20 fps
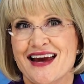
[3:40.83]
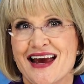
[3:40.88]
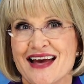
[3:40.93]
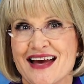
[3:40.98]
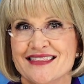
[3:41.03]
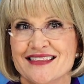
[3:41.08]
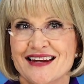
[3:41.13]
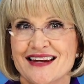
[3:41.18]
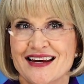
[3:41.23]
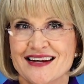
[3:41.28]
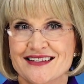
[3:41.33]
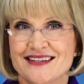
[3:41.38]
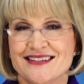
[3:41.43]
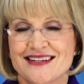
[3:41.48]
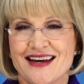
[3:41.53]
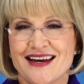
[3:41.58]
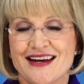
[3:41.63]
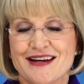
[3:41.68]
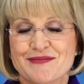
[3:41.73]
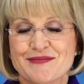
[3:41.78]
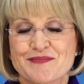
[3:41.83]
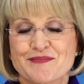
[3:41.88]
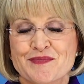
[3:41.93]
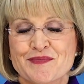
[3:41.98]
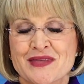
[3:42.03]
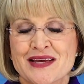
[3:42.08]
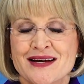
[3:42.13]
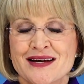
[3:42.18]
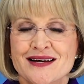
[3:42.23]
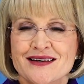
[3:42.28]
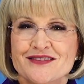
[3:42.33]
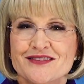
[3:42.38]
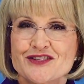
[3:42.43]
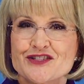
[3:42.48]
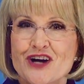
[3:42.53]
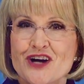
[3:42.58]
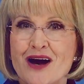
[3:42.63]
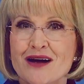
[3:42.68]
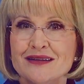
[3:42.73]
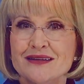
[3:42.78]
and the next day. The
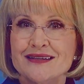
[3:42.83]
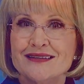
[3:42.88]
Dalai